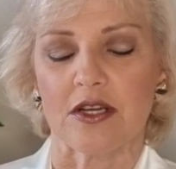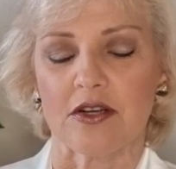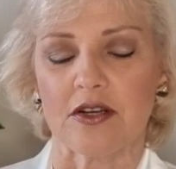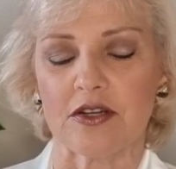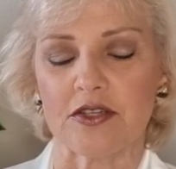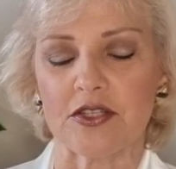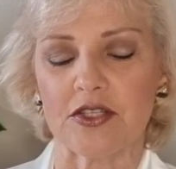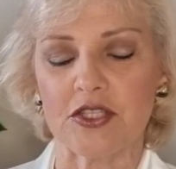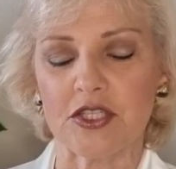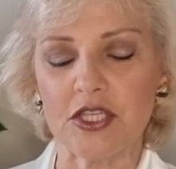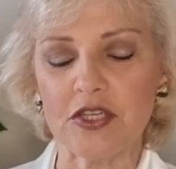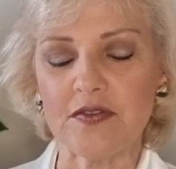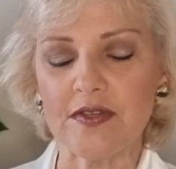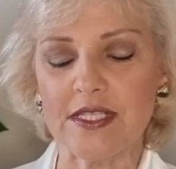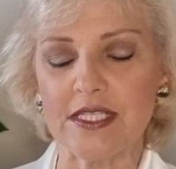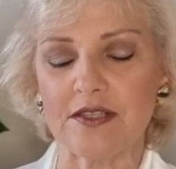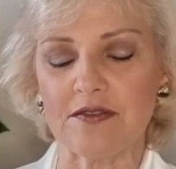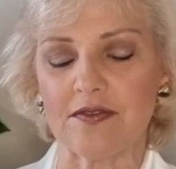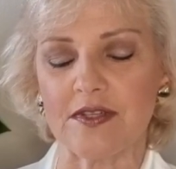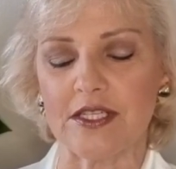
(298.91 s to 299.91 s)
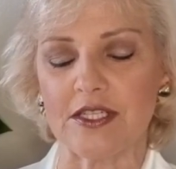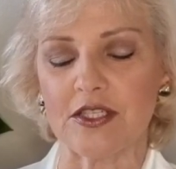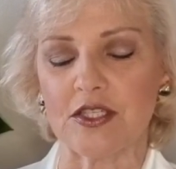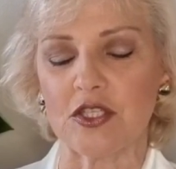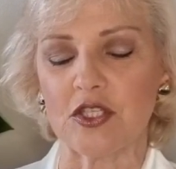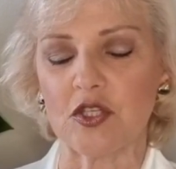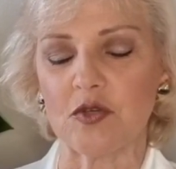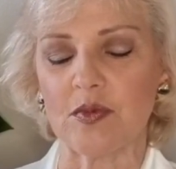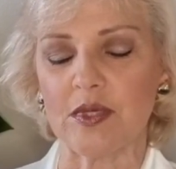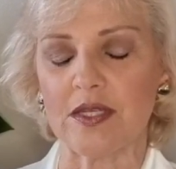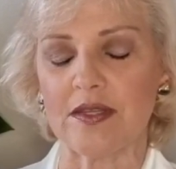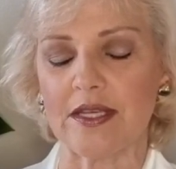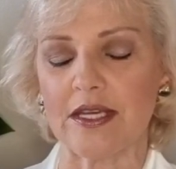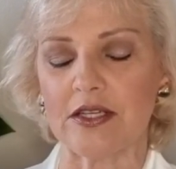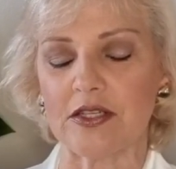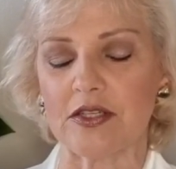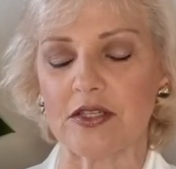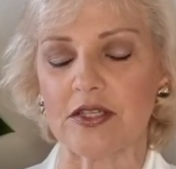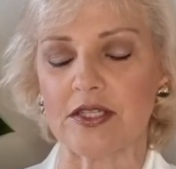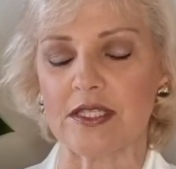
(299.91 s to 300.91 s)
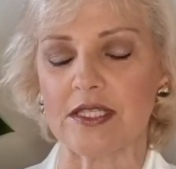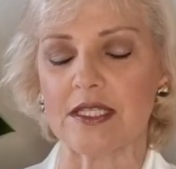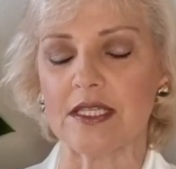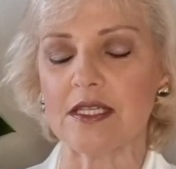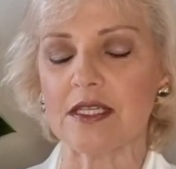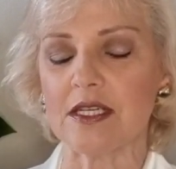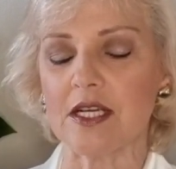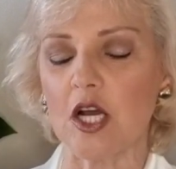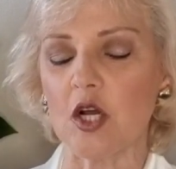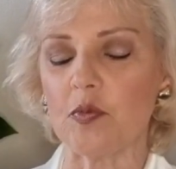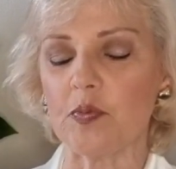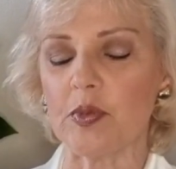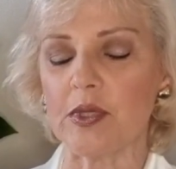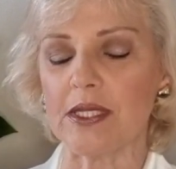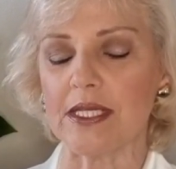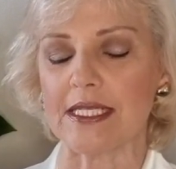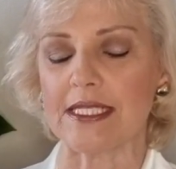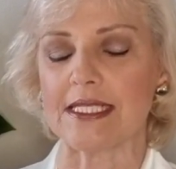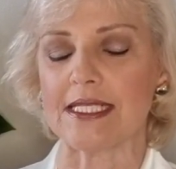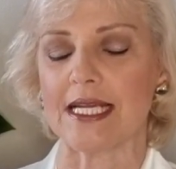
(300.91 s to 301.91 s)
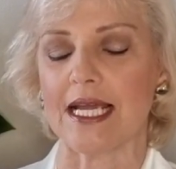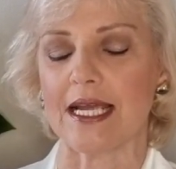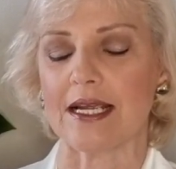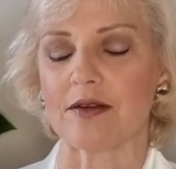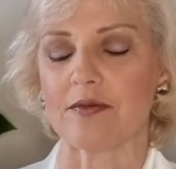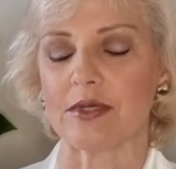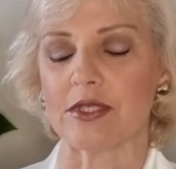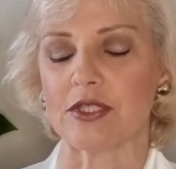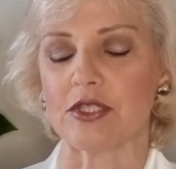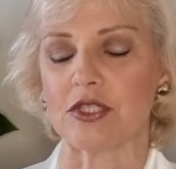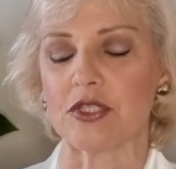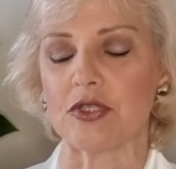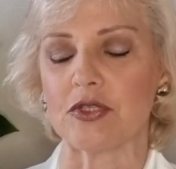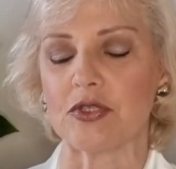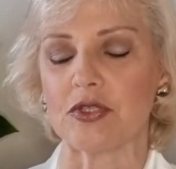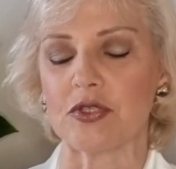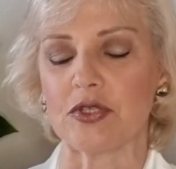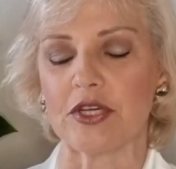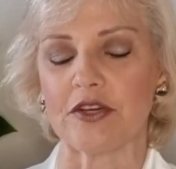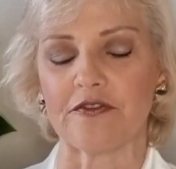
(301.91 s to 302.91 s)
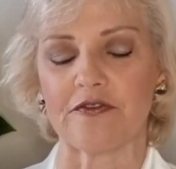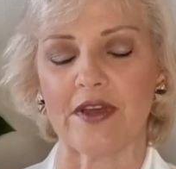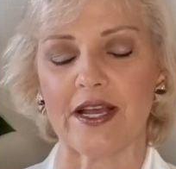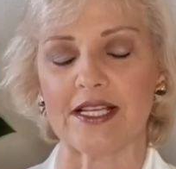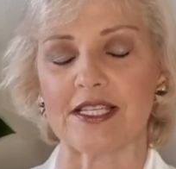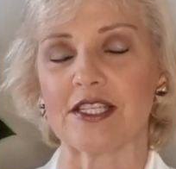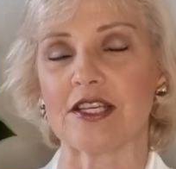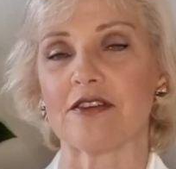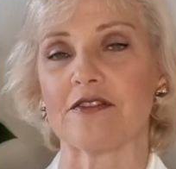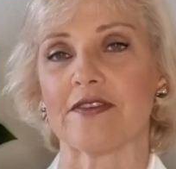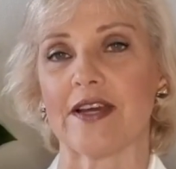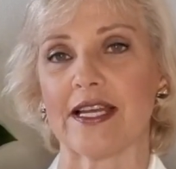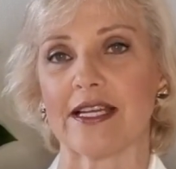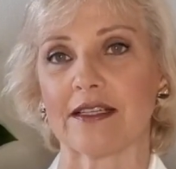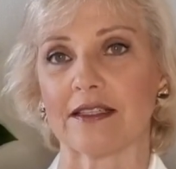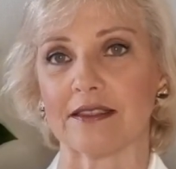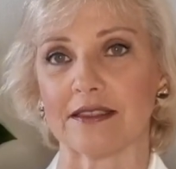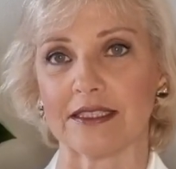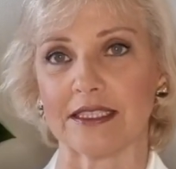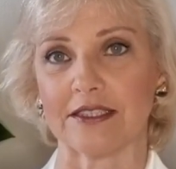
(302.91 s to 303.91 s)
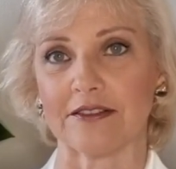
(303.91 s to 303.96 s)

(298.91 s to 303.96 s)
conservatively assuming that her syncopal attack was due to a vasovagal